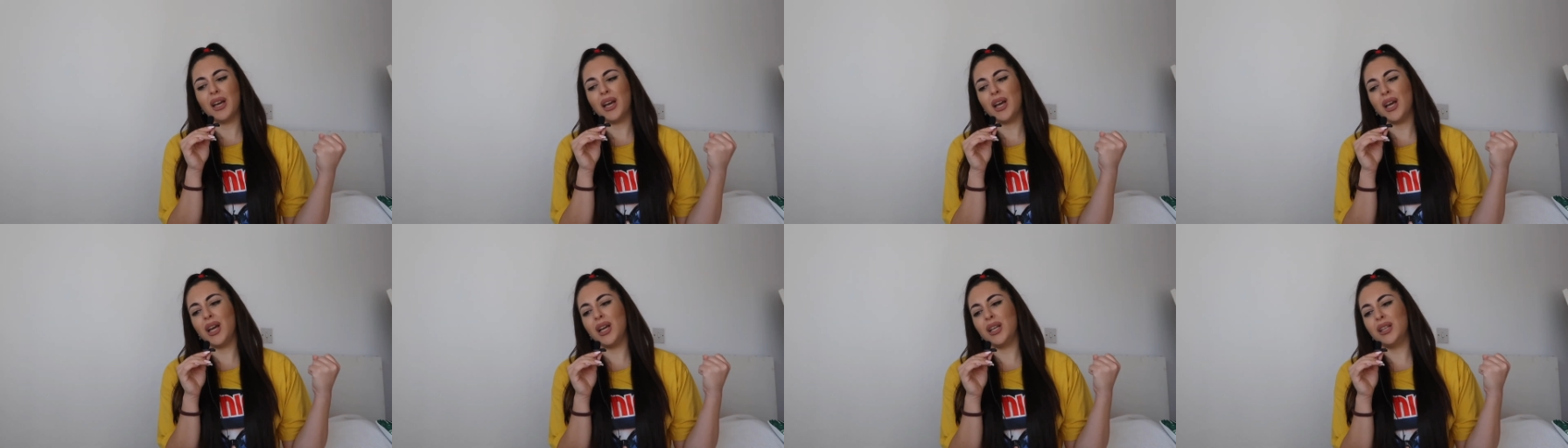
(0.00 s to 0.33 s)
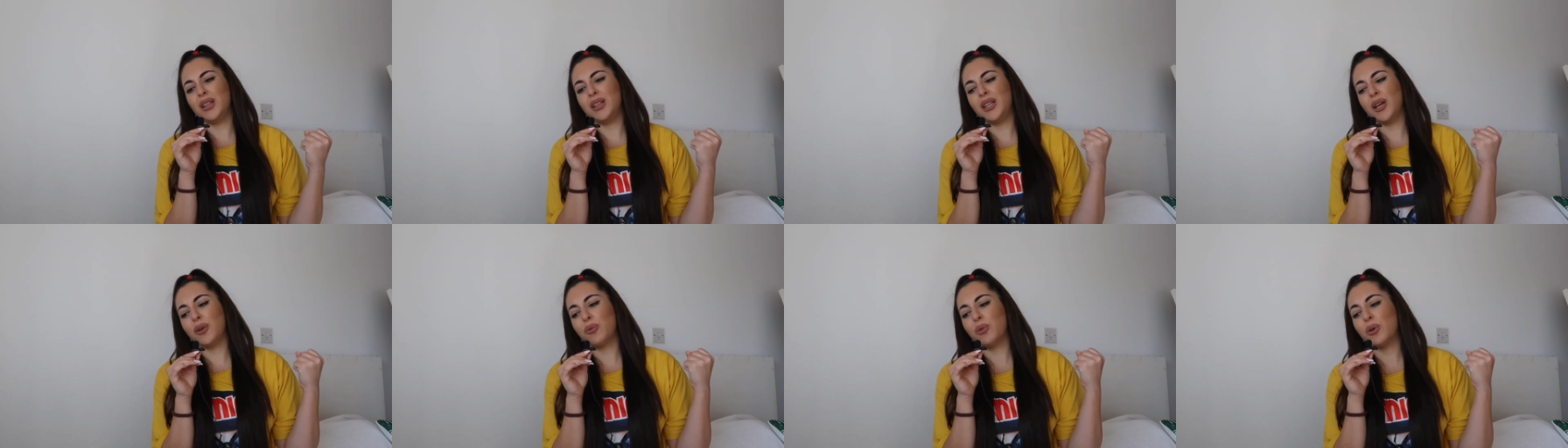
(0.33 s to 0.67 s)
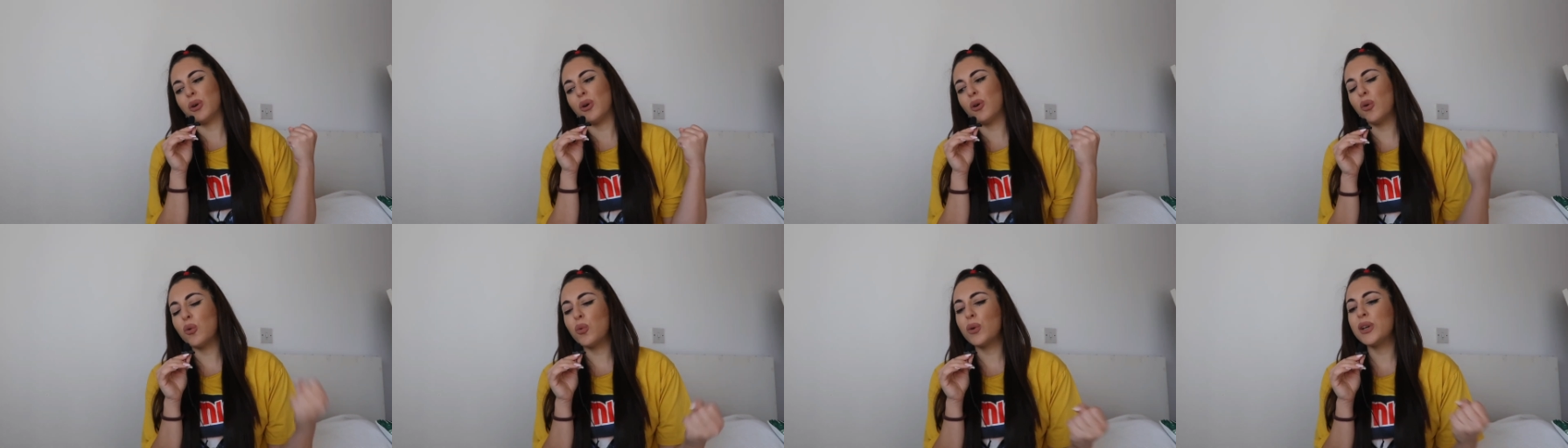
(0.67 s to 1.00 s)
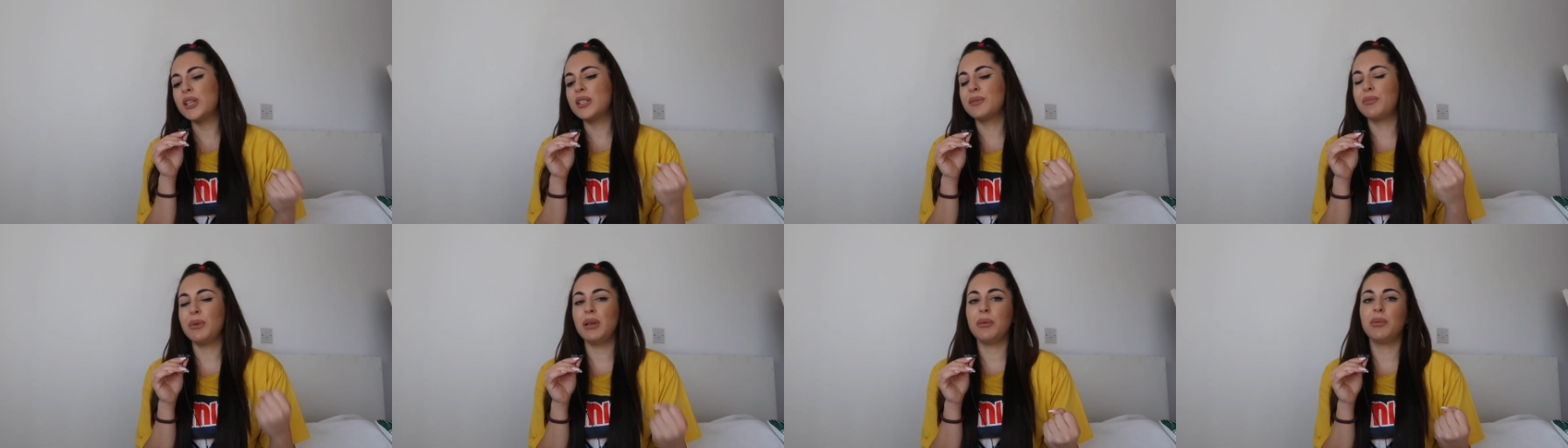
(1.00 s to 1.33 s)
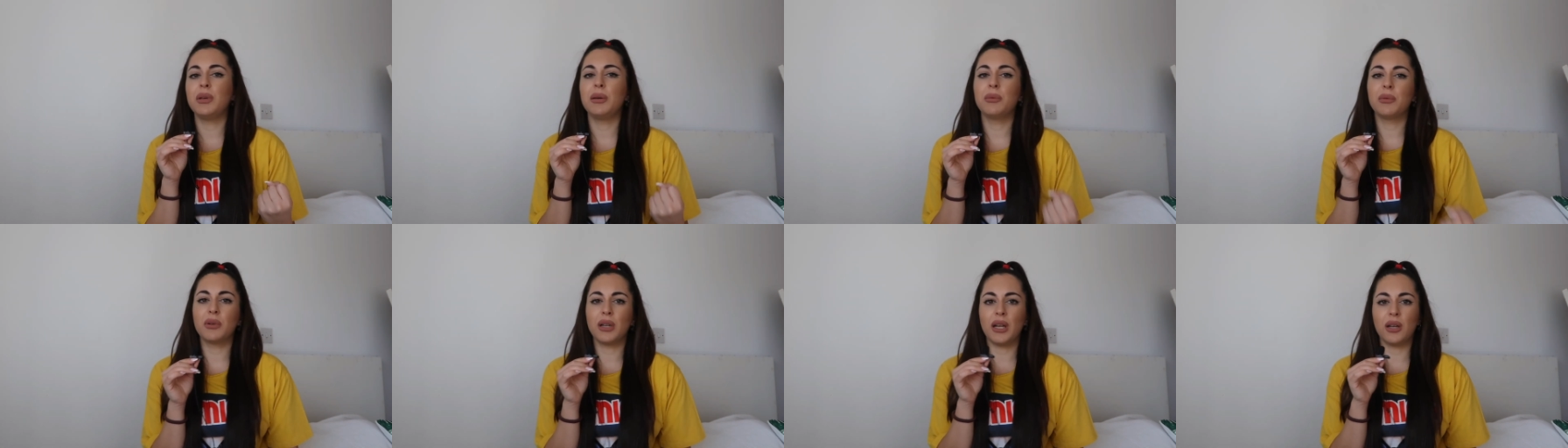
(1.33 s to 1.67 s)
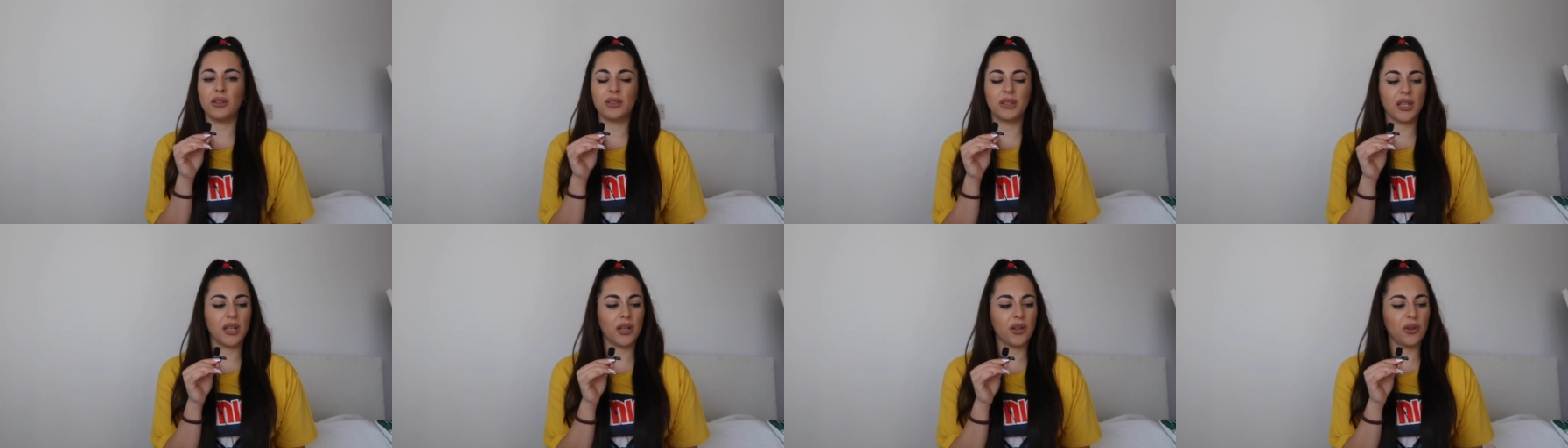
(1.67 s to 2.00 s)
And there will always be people
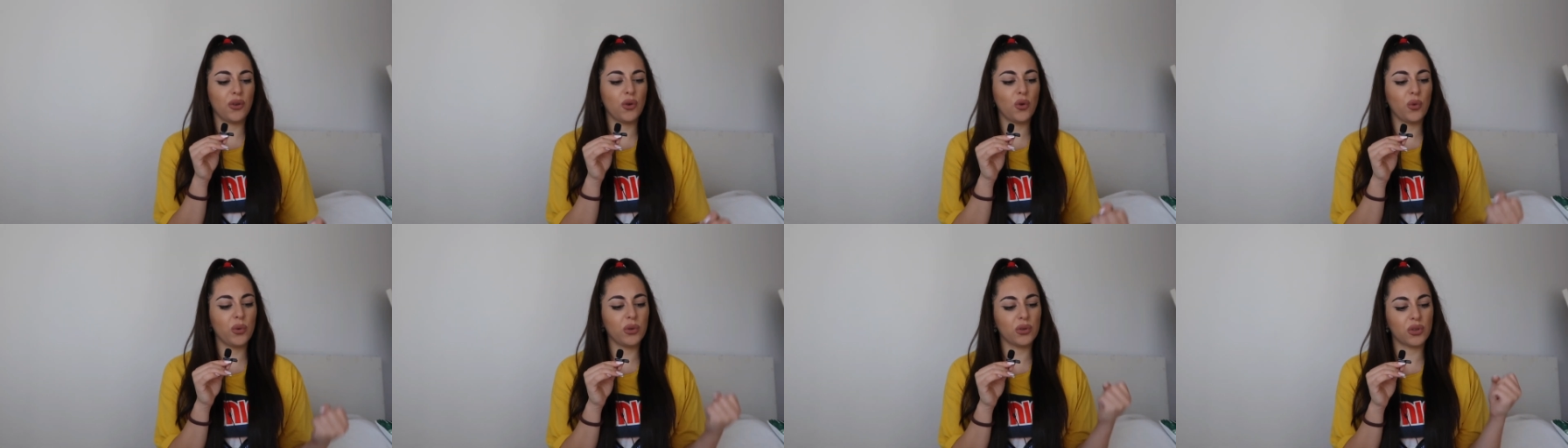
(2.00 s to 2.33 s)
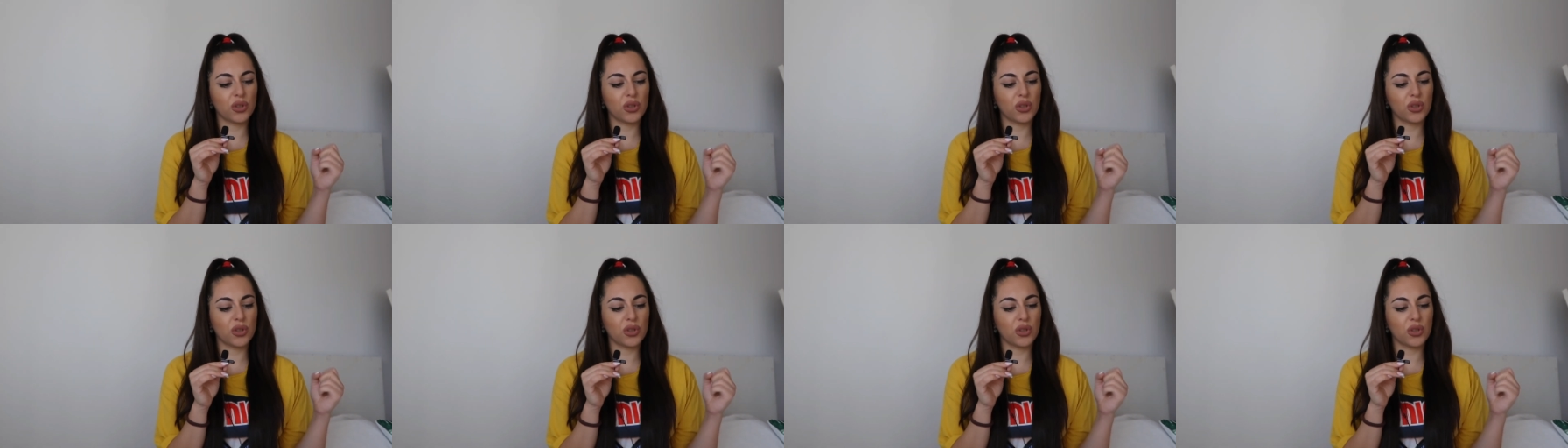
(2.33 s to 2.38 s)
out there who will